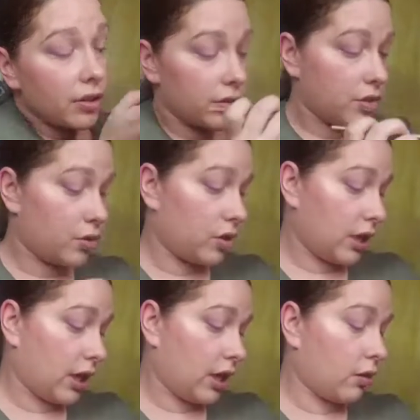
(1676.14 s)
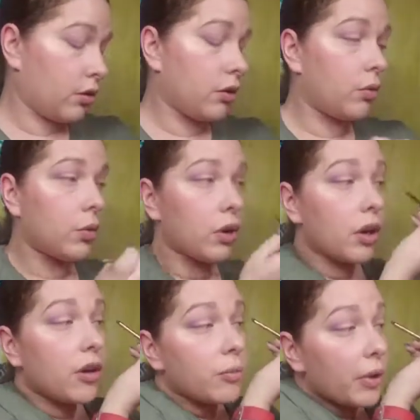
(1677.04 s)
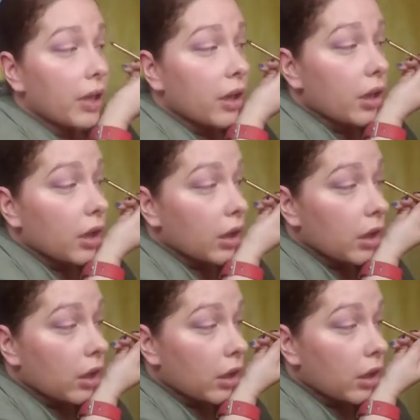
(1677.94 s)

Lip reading: to the outer corner of my eye,